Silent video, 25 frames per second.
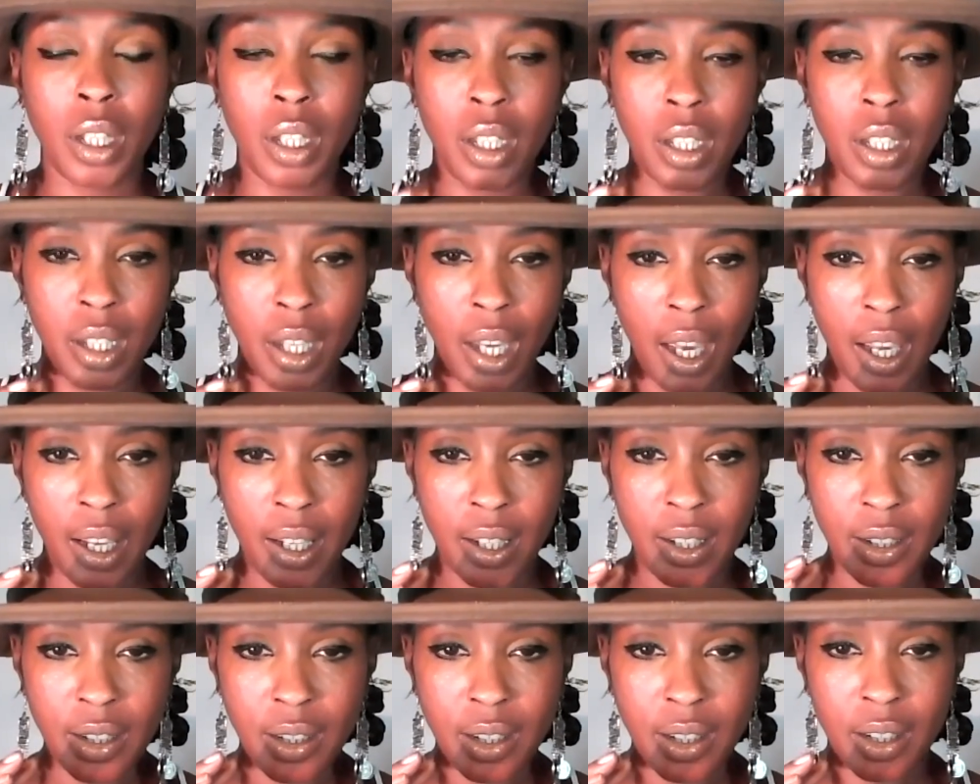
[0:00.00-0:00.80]
He
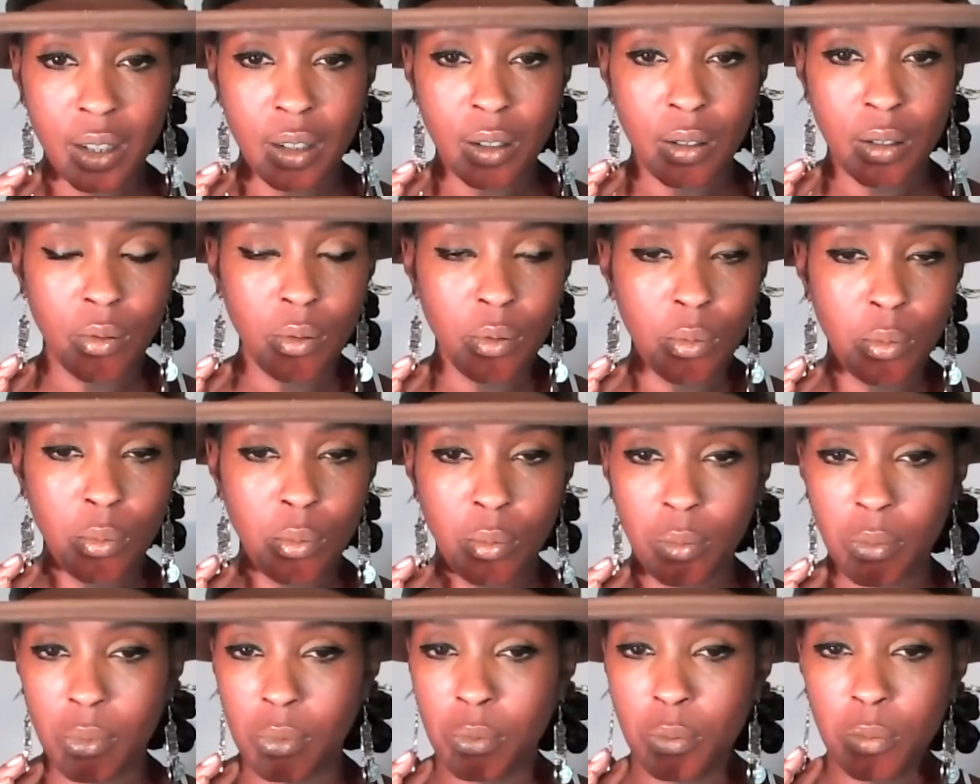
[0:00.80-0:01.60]
has
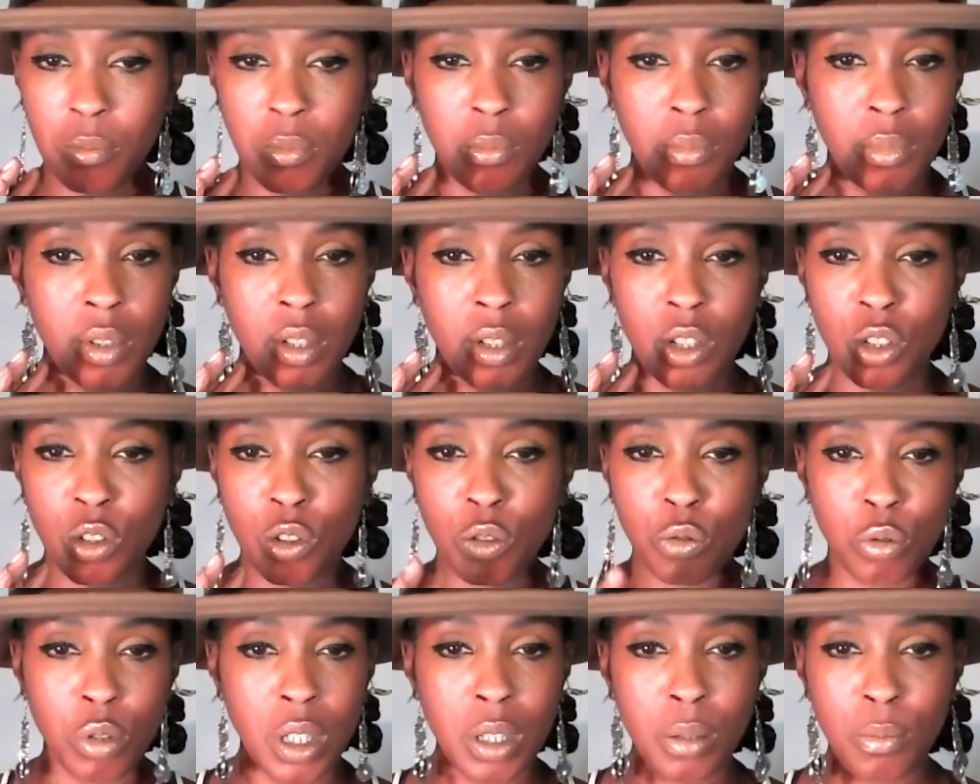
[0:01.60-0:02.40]

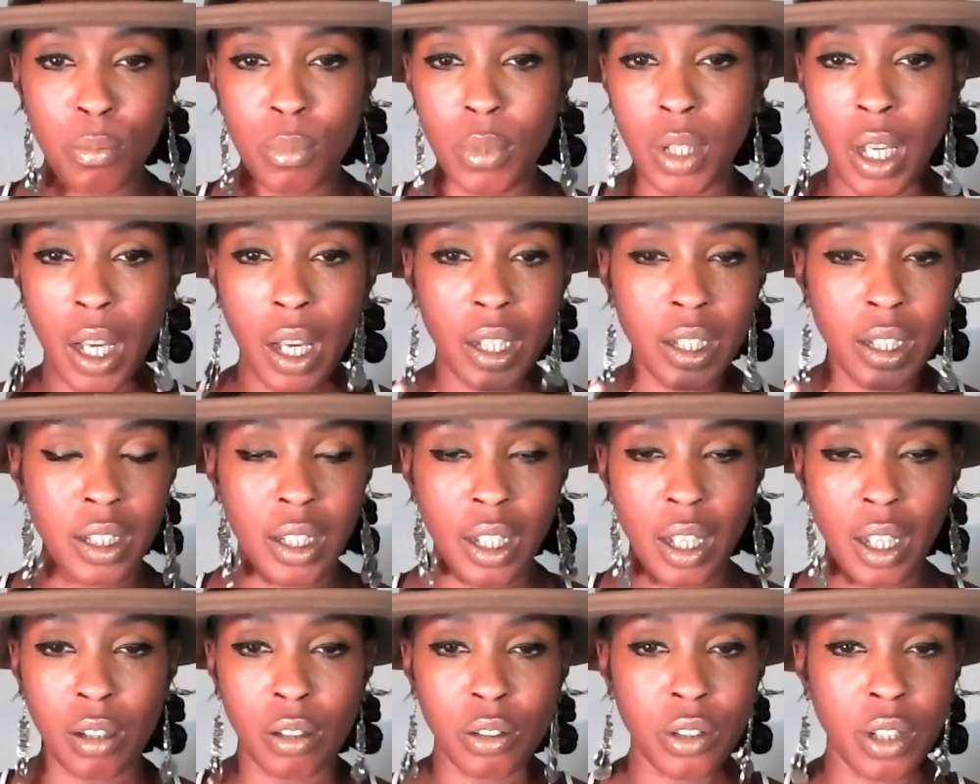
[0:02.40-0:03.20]
screamed at,
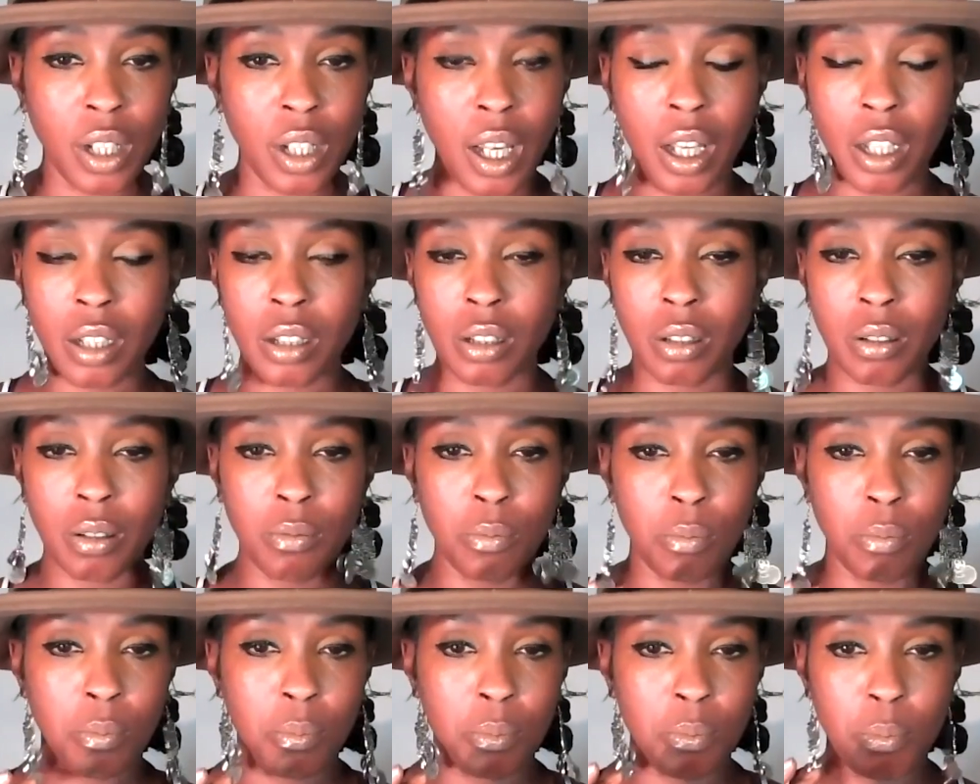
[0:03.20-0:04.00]
yelled at,
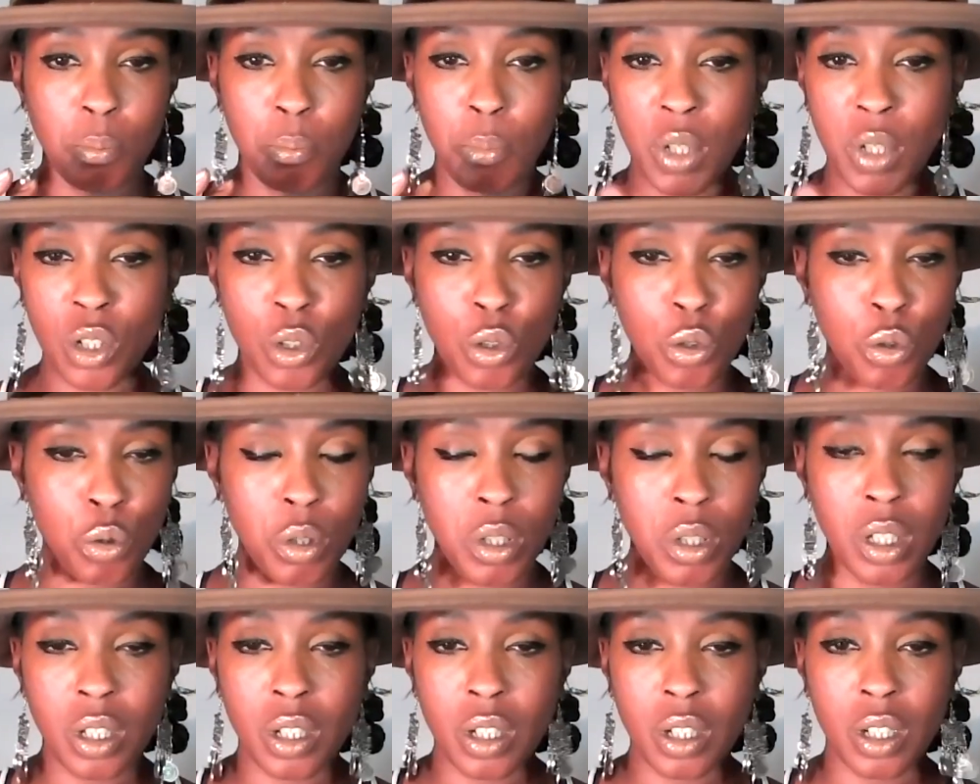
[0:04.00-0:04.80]

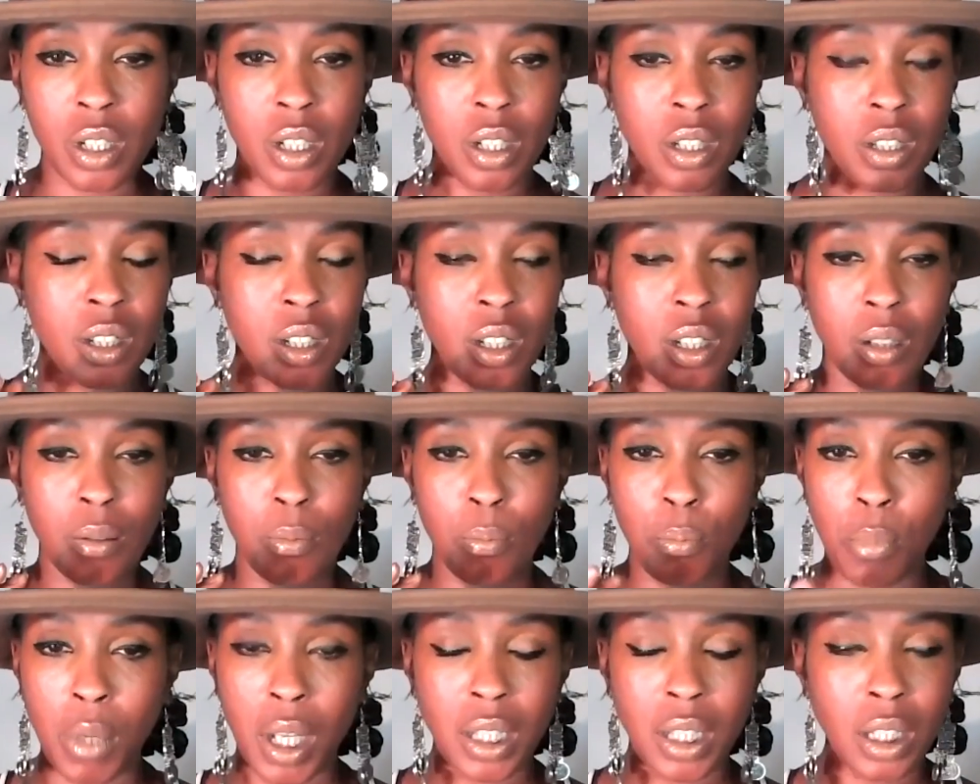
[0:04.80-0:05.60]
mistreated
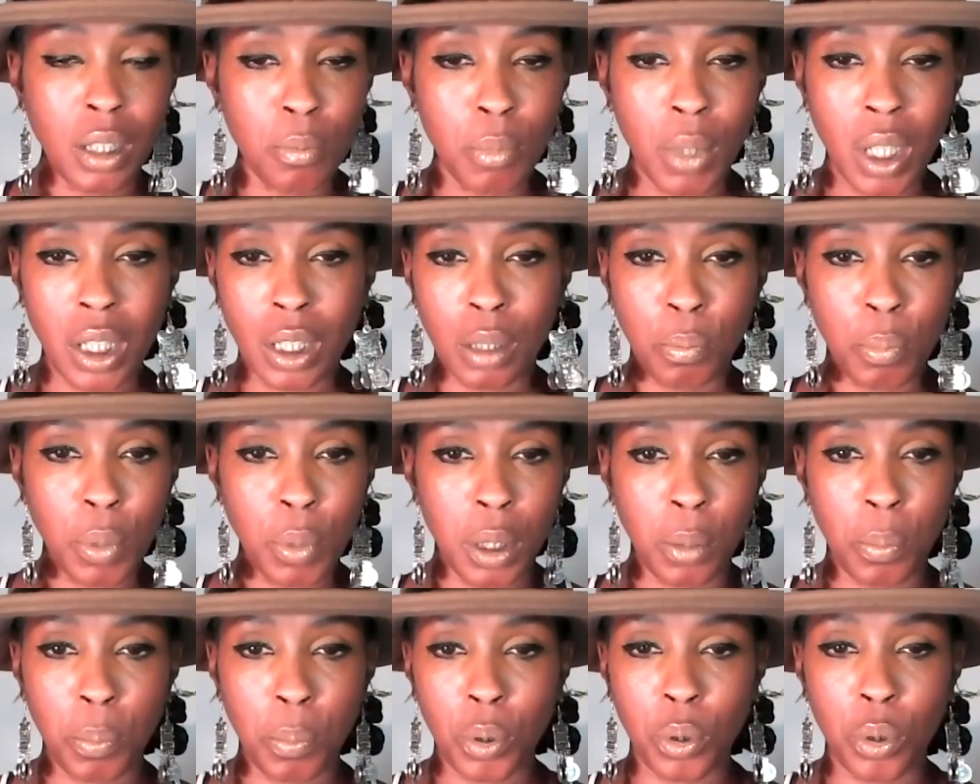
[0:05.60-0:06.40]
many, many
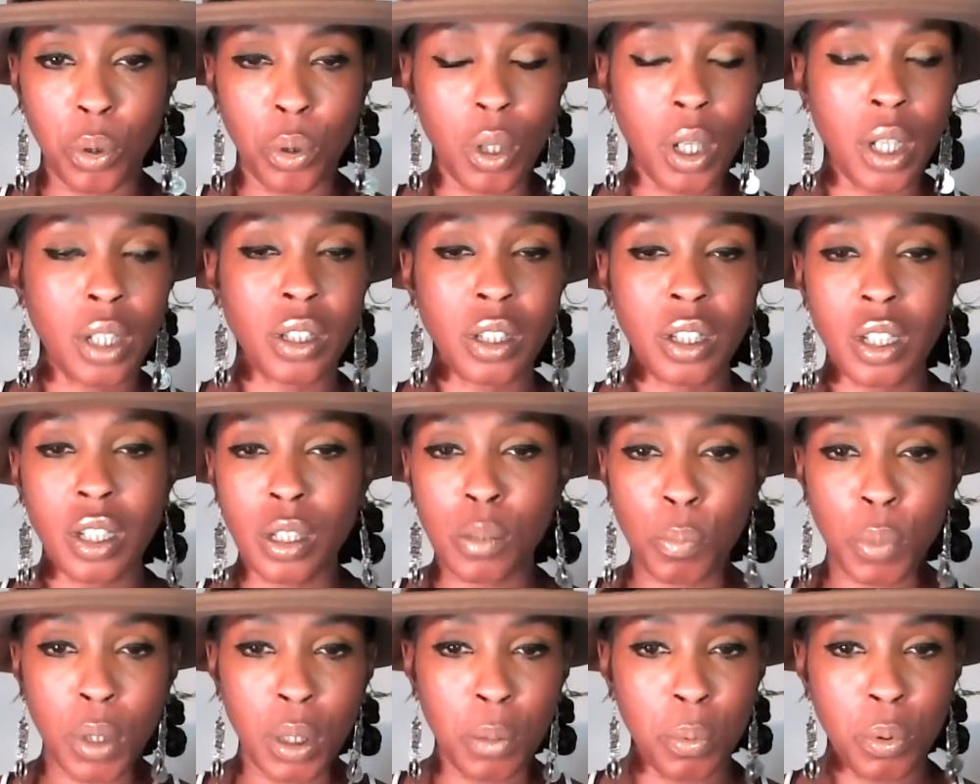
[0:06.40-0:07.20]
people, and
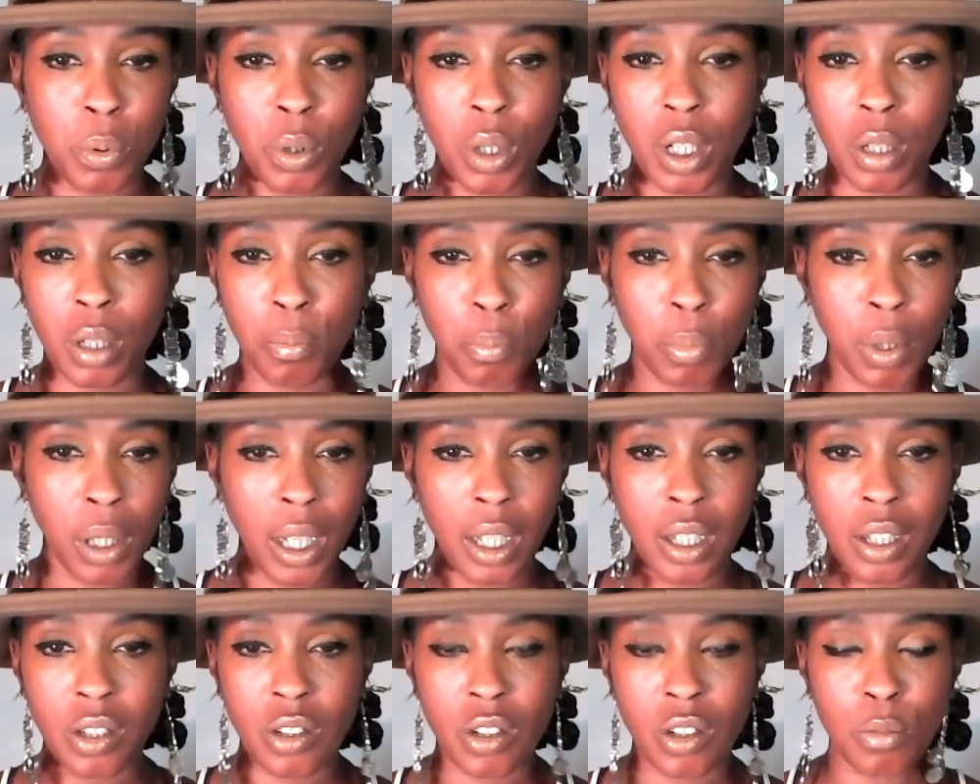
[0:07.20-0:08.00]
these people
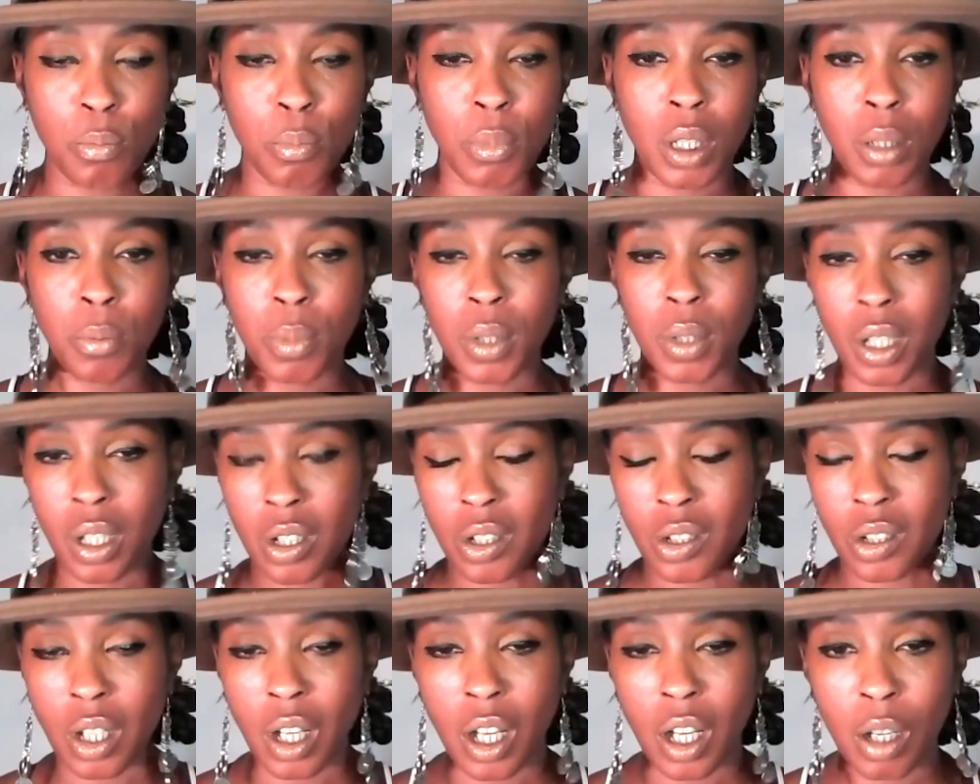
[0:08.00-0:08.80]
complained to me
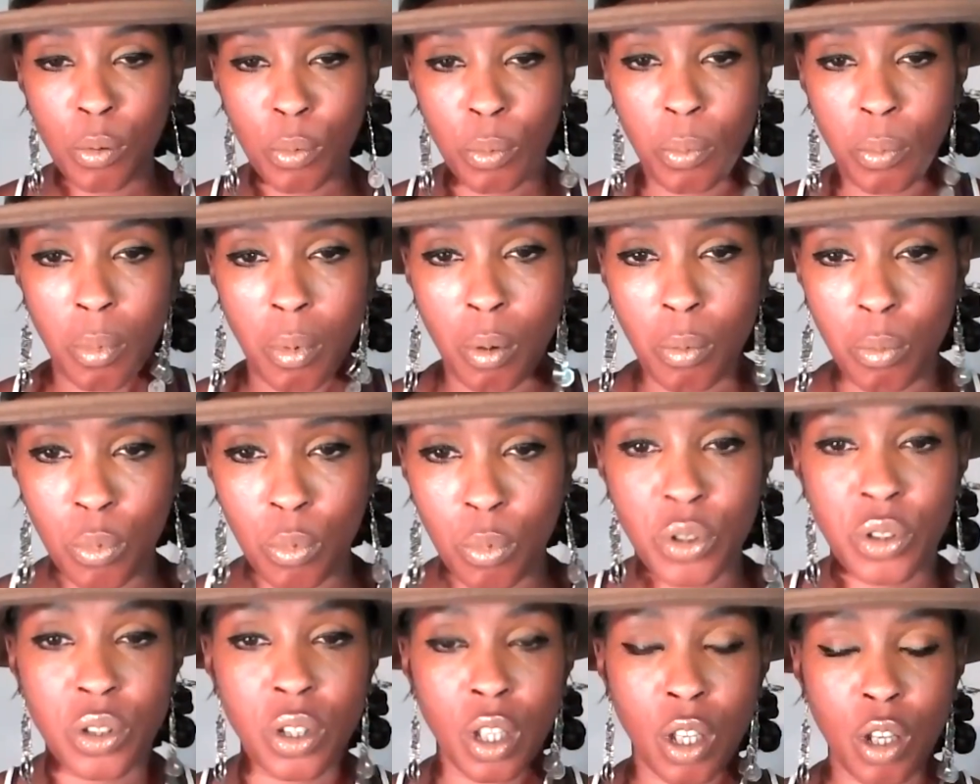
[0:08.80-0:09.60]
because I
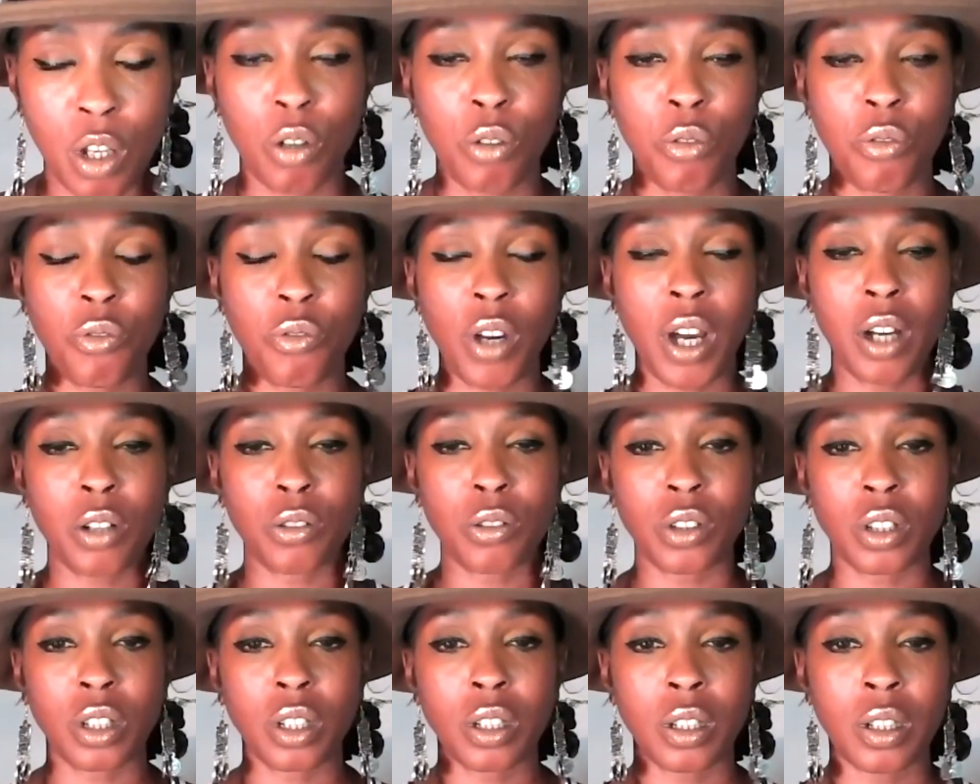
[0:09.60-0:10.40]
was the
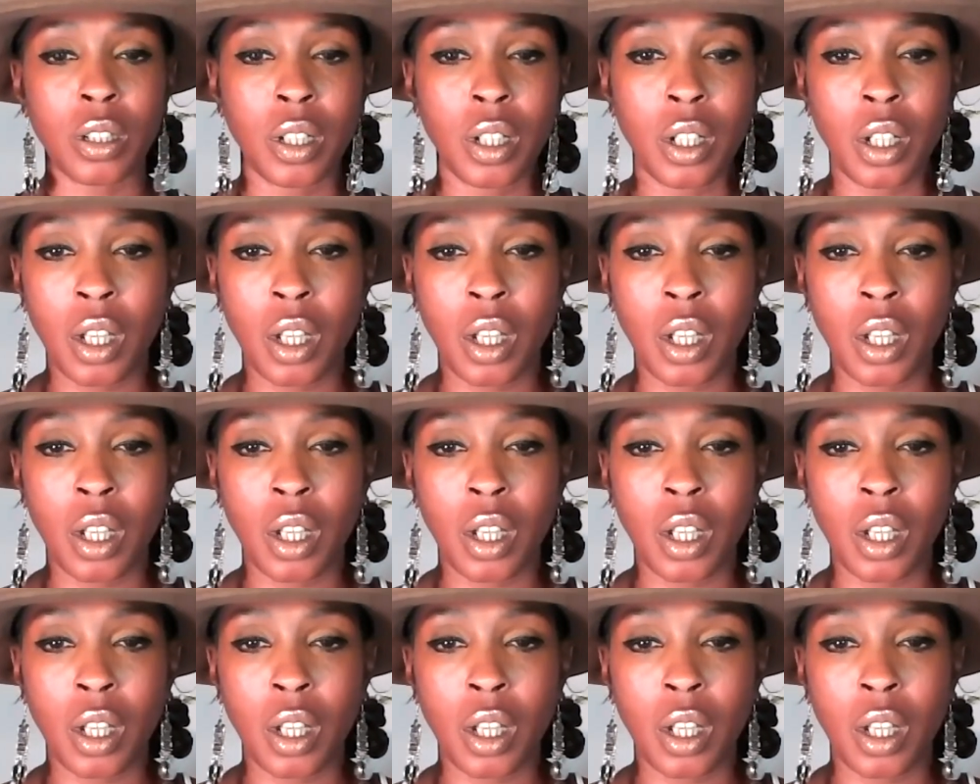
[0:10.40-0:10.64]
co-founder.